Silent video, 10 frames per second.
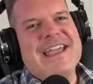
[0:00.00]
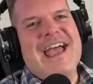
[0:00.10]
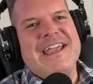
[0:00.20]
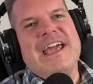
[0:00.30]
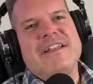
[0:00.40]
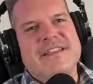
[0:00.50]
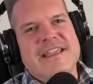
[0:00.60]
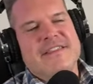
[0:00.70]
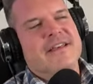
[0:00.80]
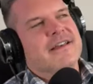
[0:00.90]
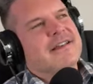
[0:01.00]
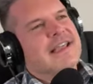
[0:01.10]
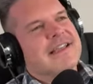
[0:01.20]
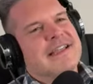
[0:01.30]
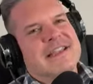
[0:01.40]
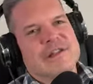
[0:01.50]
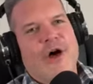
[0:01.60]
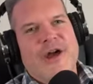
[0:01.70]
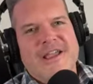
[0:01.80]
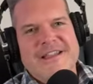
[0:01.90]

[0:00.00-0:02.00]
yeah, you got to get the get get the long e